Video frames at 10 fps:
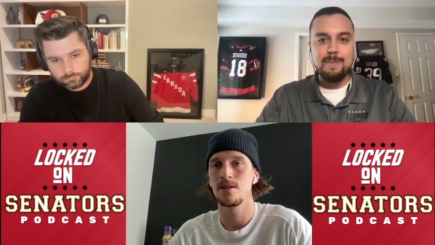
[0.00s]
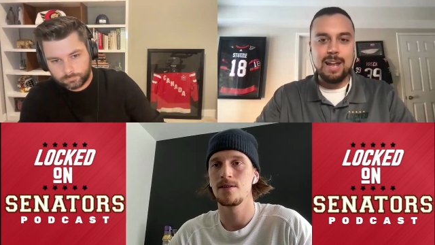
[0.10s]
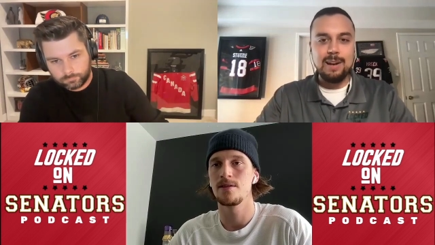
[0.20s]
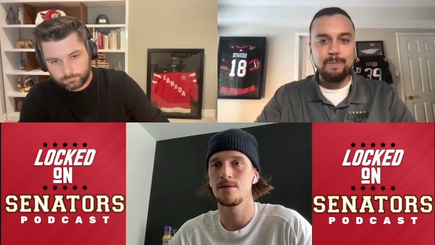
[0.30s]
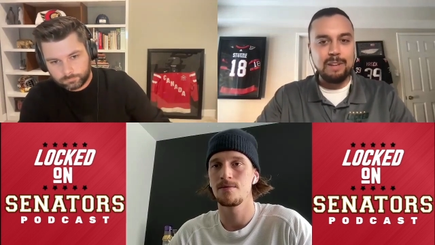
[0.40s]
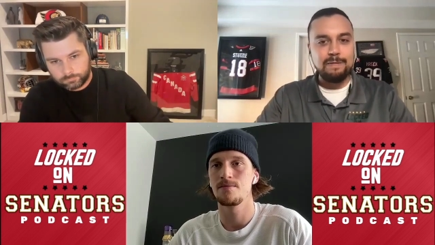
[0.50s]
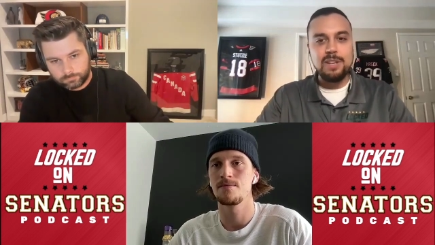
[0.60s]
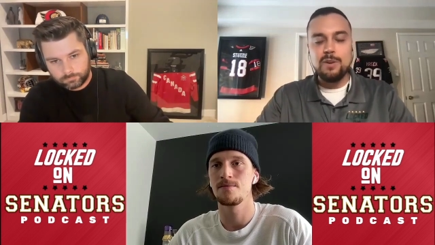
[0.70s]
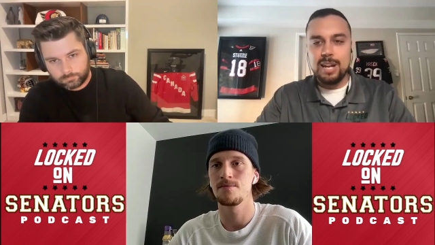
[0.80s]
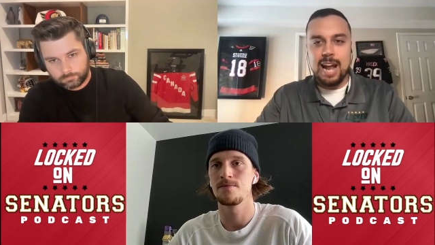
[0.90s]
Speaker 1: And if
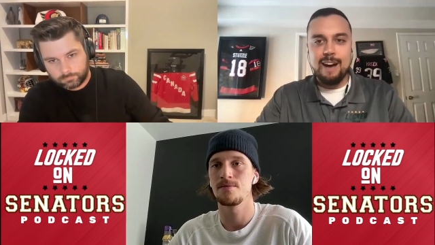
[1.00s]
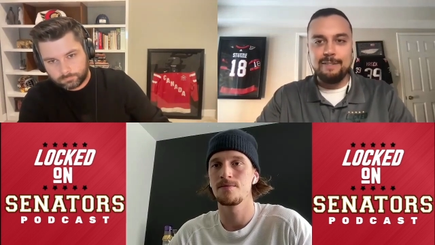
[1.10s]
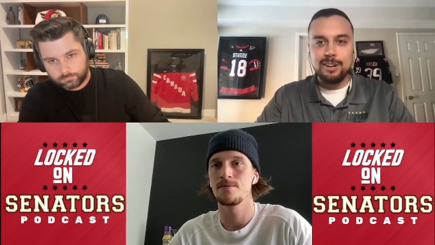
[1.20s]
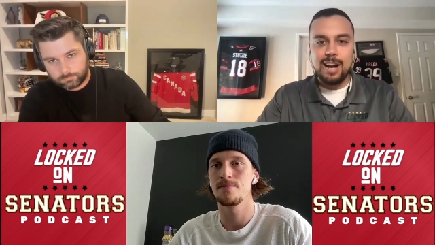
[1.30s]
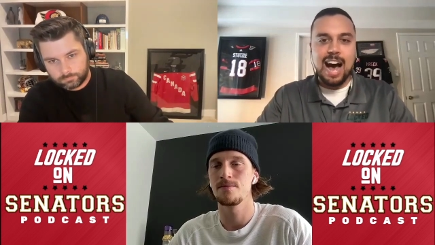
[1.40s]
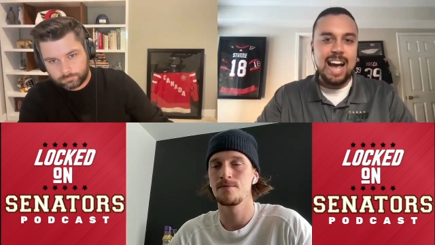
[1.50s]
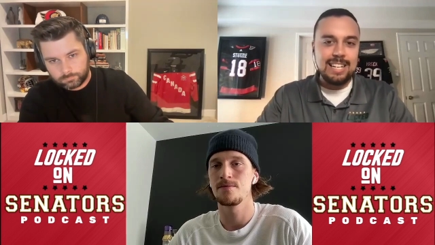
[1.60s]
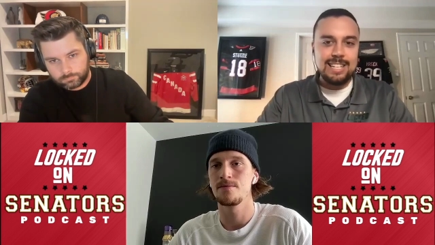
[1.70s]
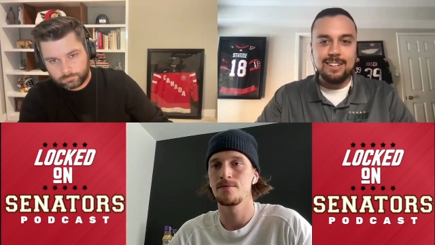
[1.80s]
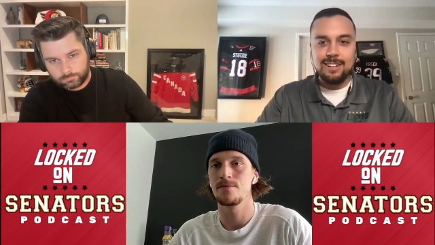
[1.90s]
you could have your
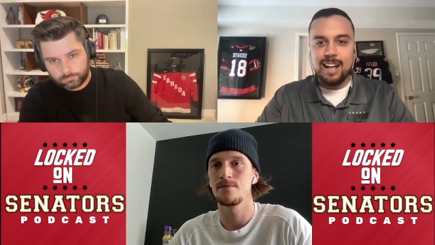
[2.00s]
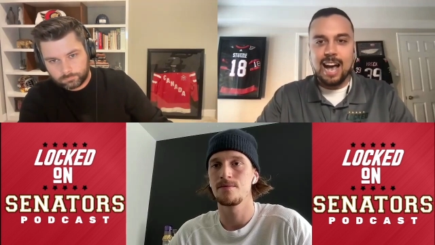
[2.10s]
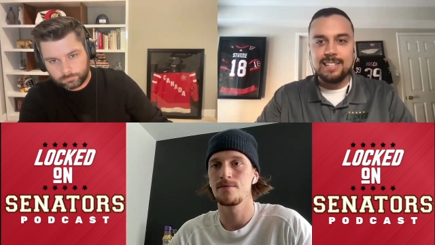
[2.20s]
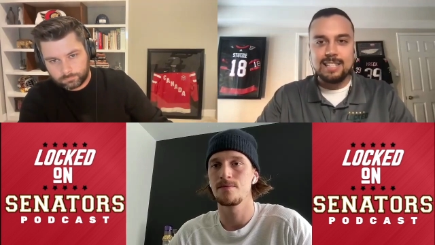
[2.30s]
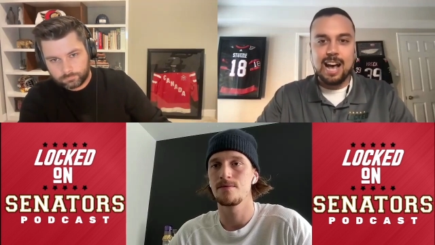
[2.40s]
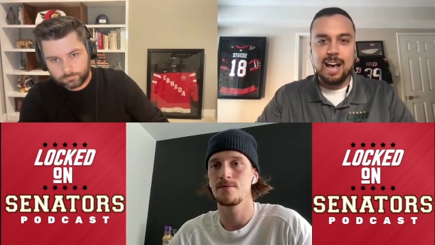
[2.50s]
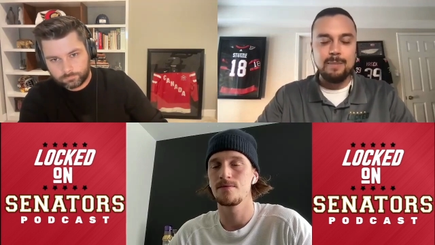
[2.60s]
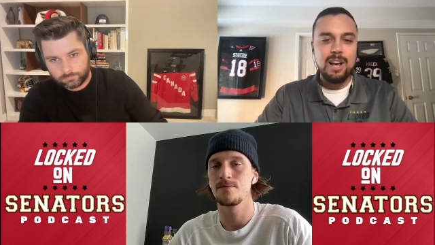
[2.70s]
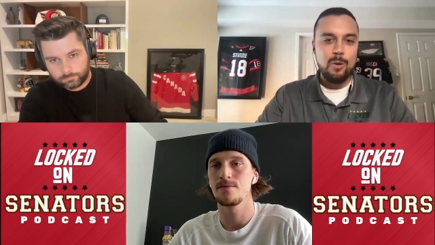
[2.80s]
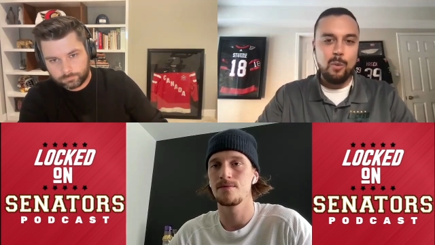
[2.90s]
ideal ice time,
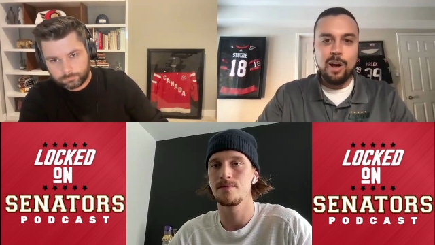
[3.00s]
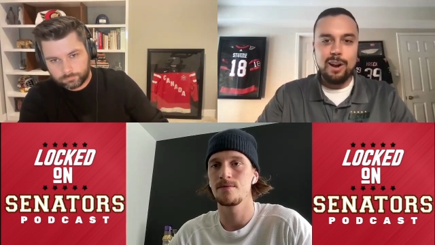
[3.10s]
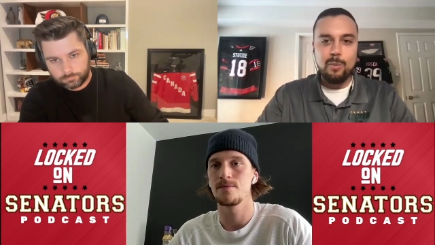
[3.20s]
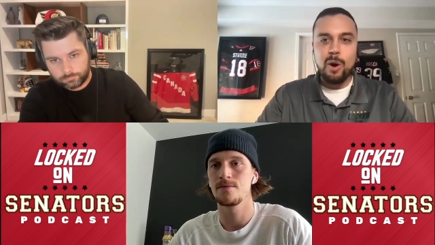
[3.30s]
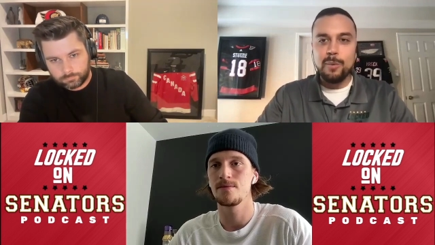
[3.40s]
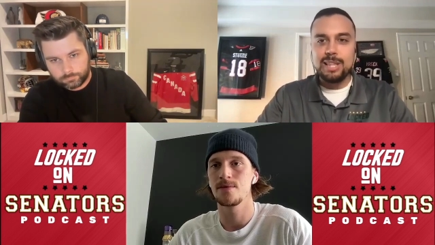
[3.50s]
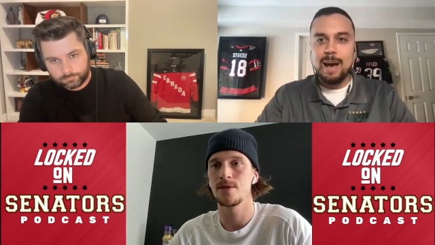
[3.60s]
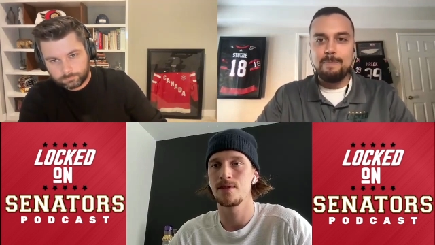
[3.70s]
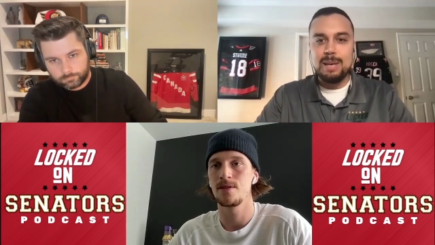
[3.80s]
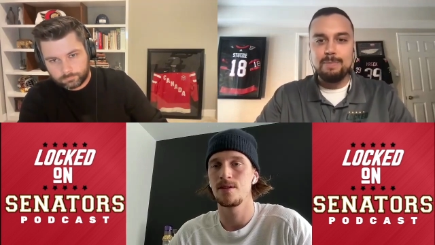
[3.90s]
what what would
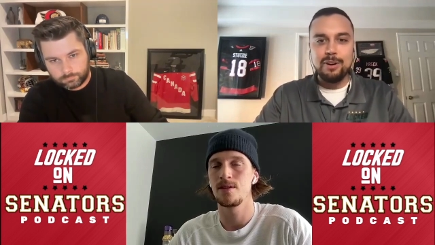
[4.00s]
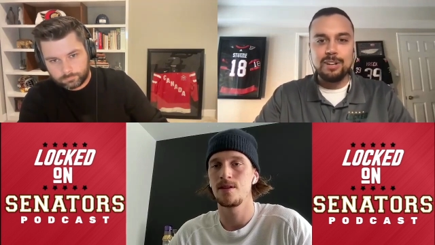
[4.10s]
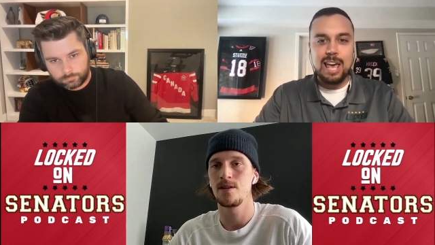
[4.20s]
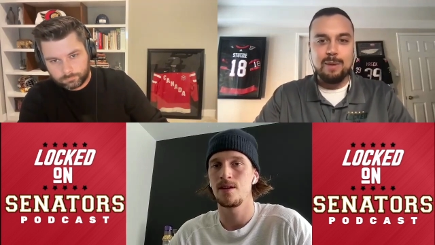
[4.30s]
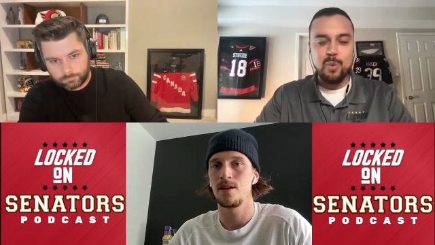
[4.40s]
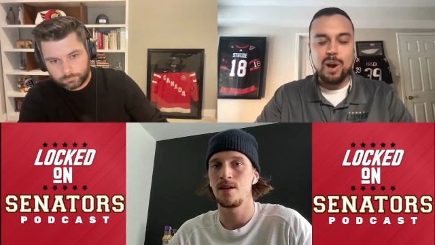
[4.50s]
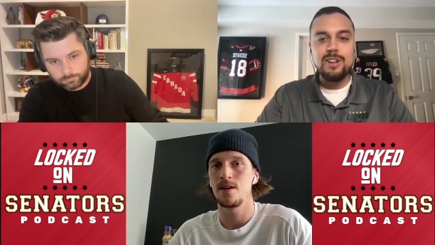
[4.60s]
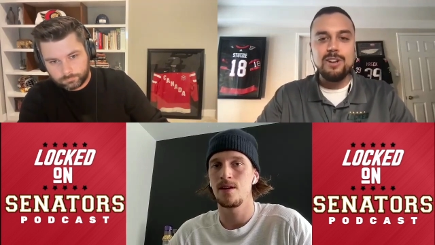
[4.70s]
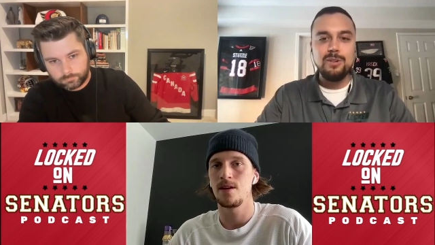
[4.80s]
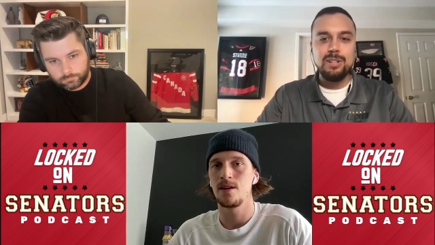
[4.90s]
that be per game? Where do
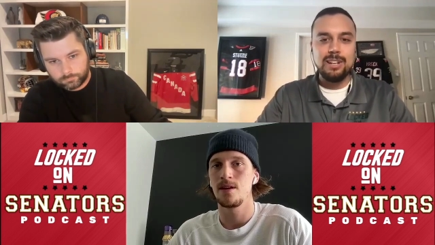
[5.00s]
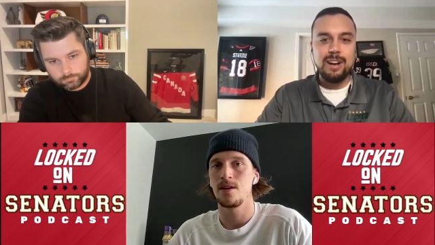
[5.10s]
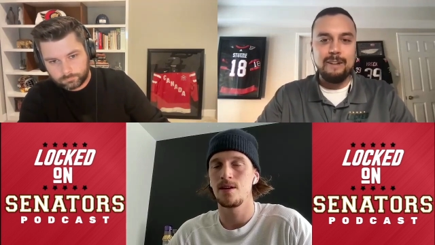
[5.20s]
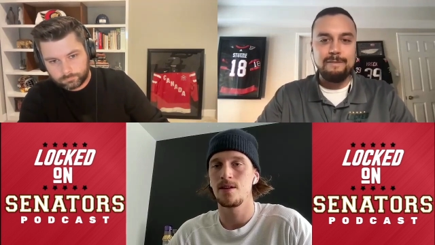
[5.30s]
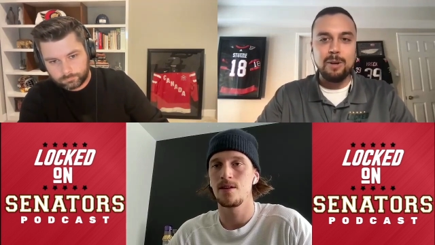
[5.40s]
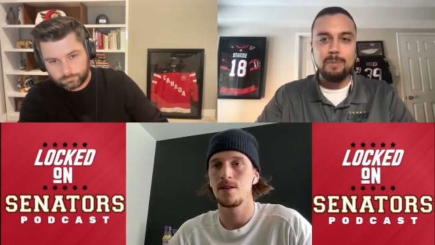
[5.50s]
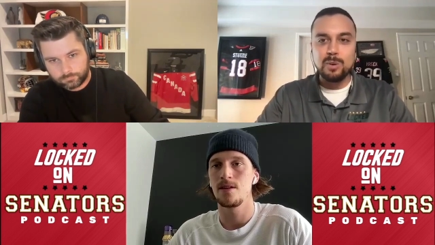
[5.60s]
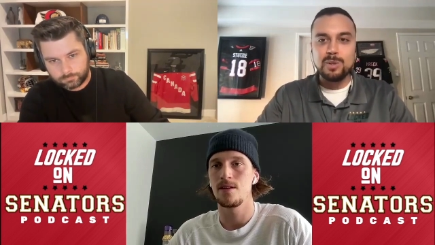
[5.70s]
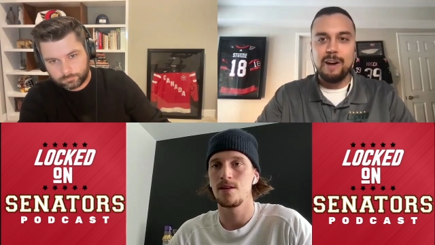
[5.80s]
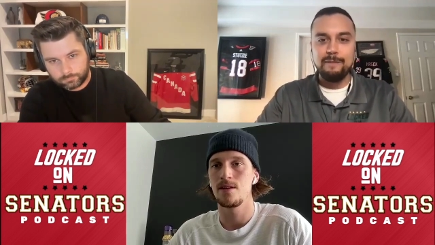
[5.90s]
you uh, feel
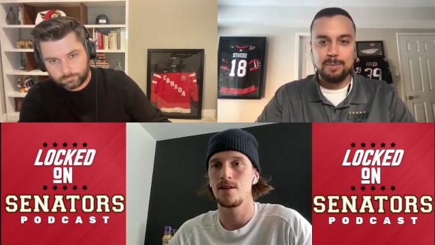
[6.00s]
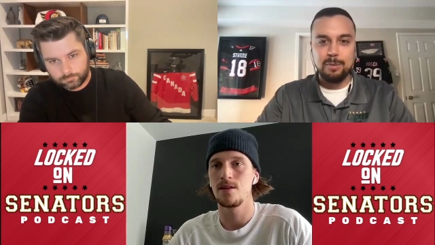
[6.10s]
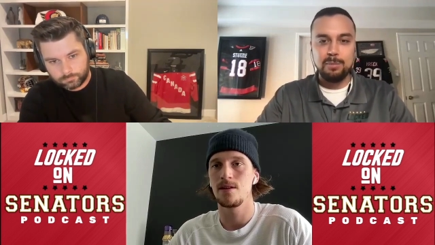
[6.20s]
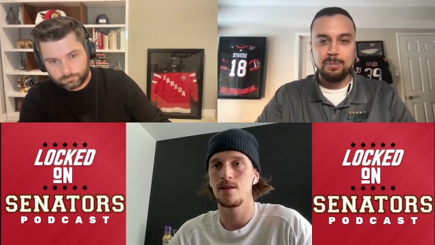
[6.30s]
most comfortable